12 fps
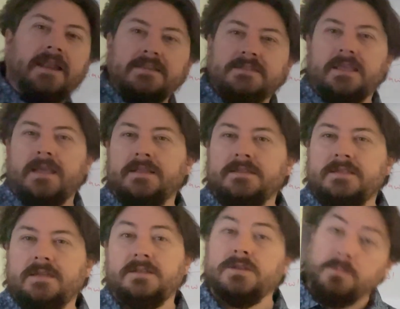of
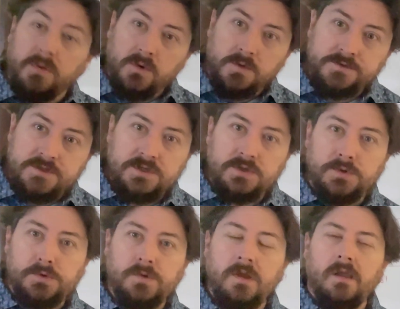sense to pull
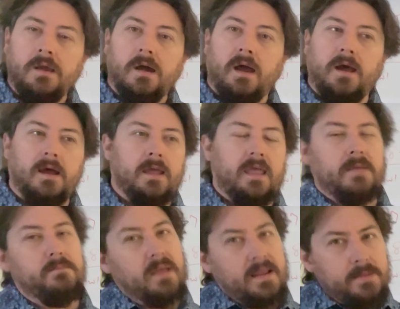2
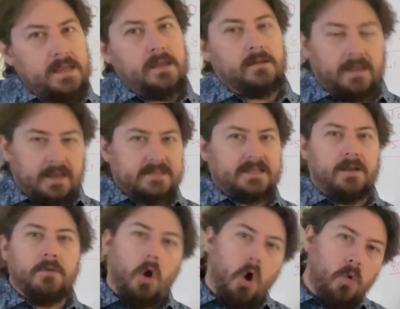and maybe, like I
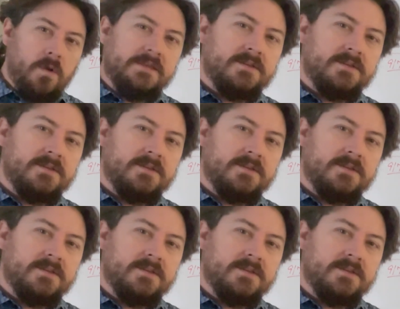said, always